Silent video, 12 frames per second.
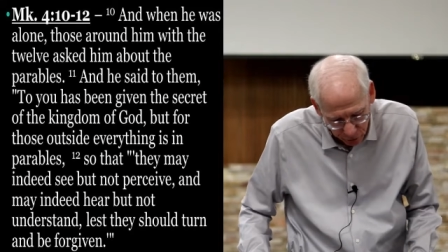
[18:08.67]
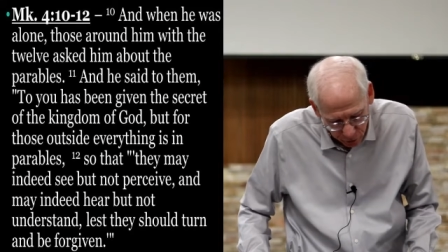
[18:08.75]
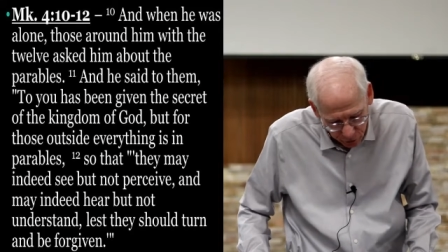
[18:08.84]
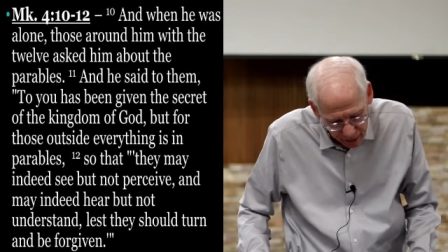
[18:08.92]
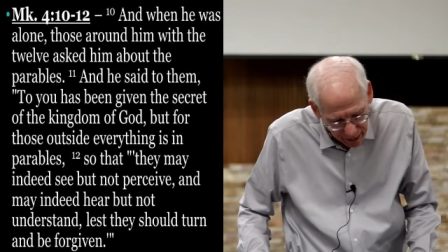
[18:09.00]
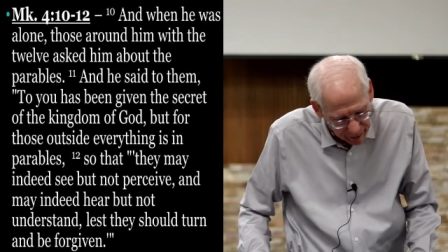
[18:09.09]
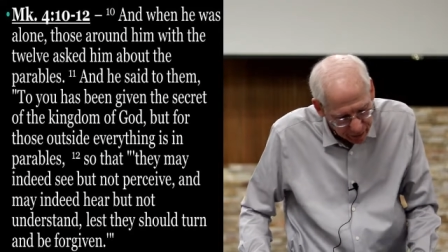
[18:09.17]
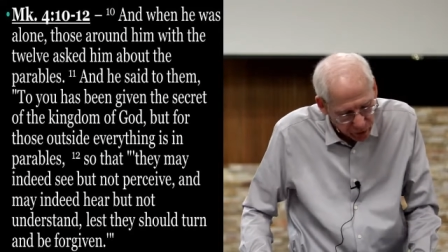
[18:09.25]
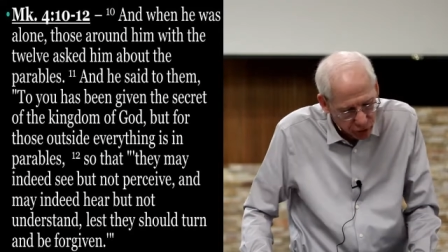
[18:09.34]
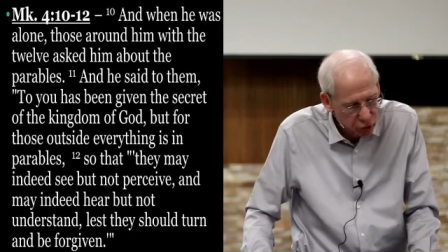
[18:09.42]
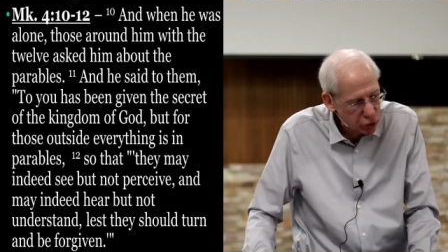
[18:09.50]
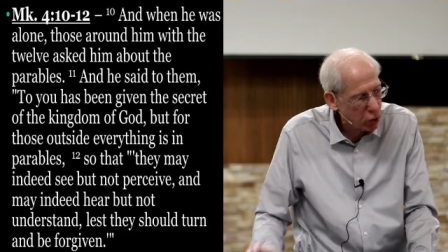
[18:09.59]
to do that
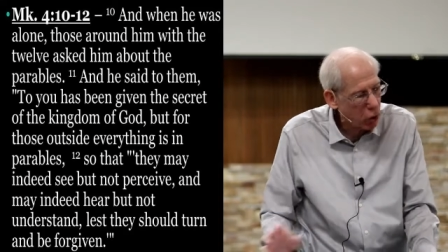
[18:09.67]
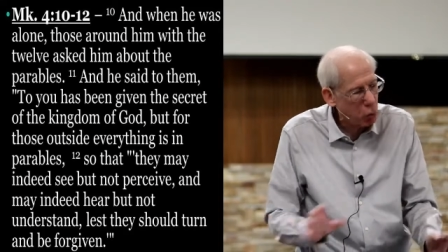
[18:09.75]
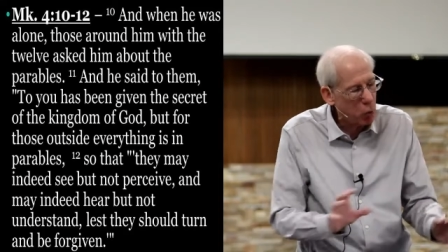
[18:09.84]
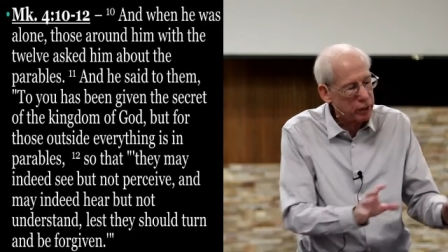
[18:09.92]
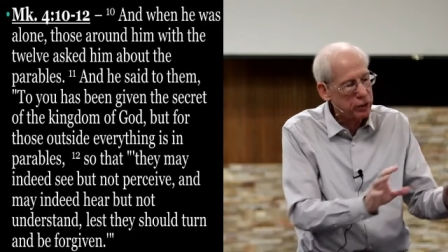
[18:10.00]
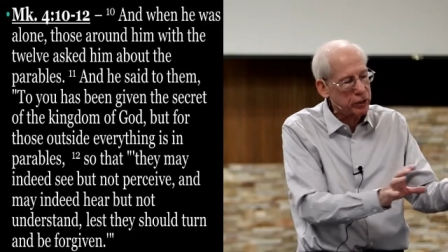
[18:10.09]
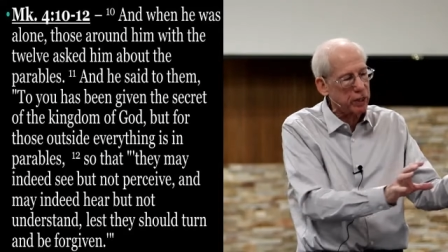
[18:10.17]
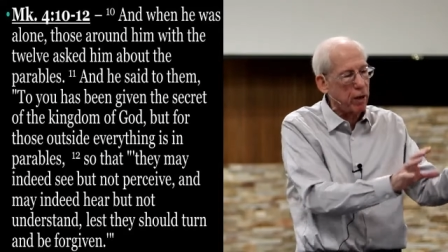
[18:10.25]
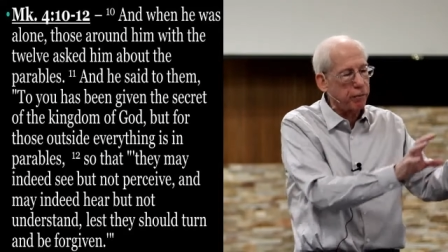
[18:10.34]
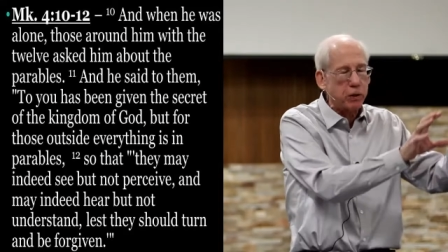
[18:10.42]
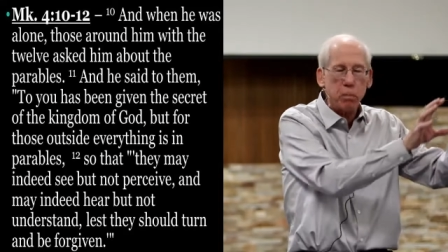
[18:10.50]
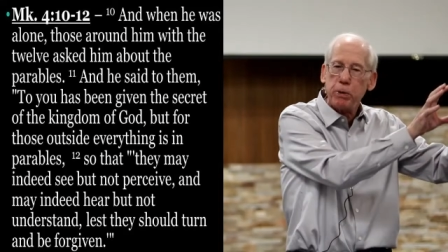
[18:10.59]
is to show
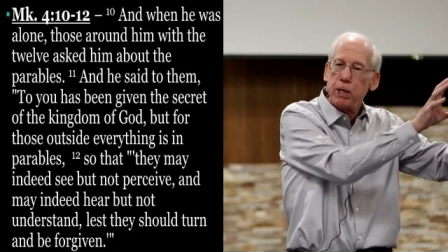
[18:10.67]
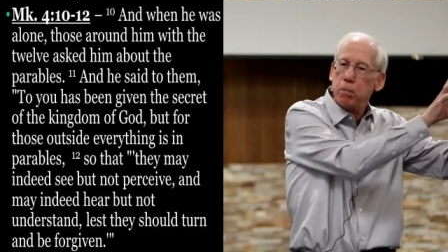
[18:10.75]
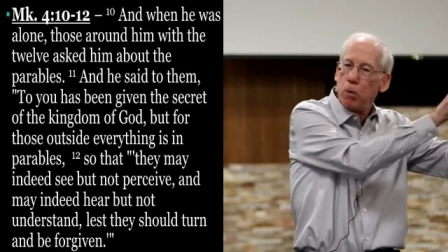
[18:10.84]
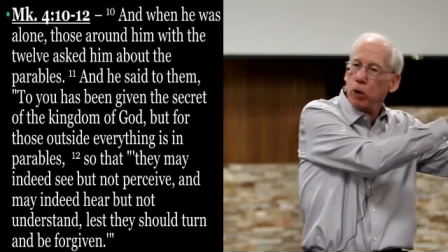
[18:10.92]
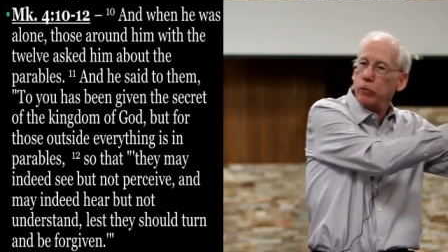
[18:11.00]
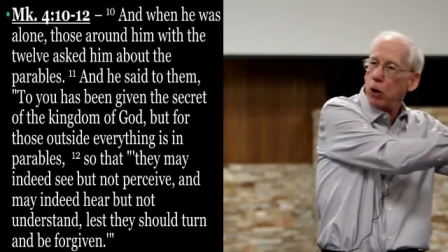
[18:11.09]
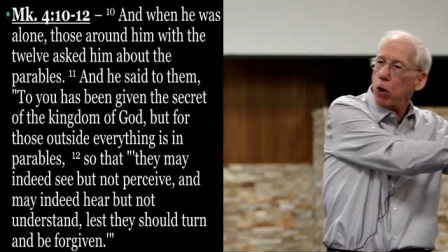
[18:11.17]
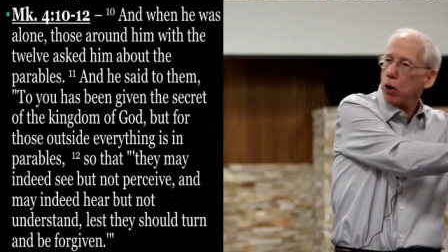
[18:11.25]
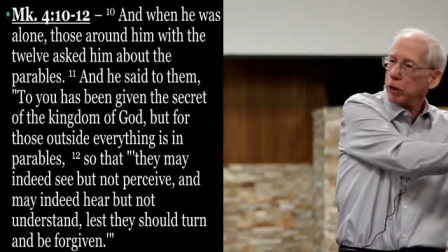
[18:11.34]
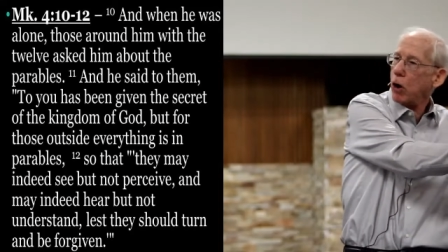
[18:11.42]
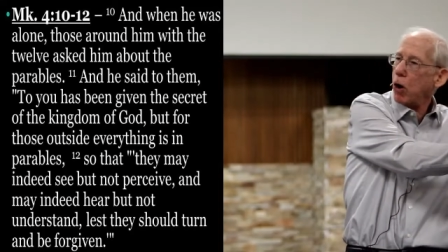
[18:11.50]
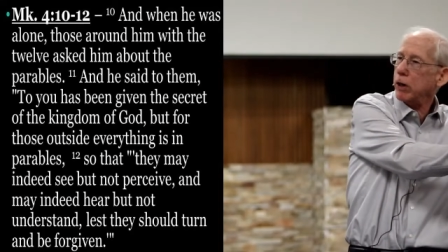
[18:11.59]
oneself to be among the
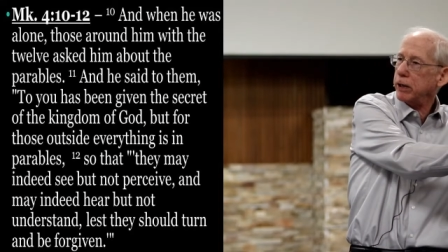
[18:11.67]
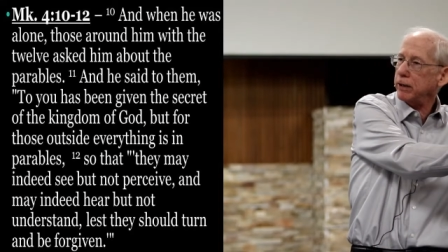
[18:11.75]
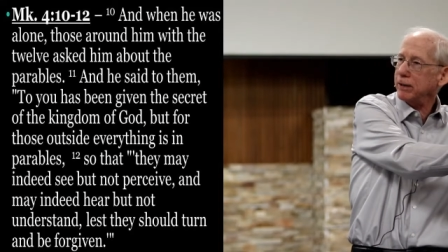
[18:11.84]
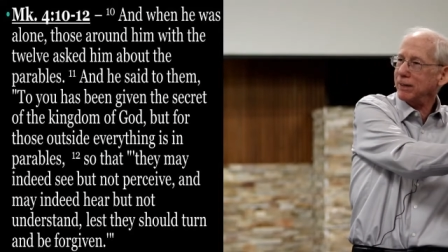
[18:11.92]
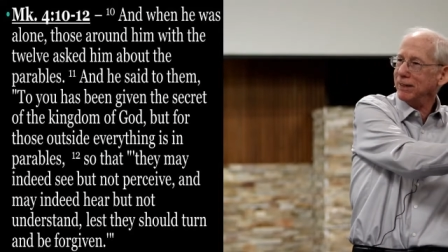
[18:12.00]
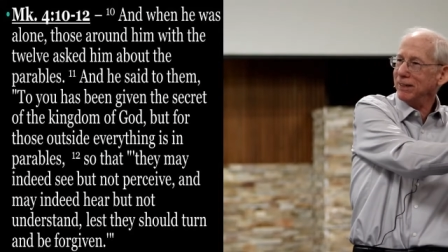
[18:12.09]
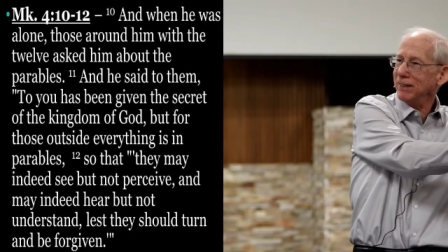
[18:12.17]
hard hearted.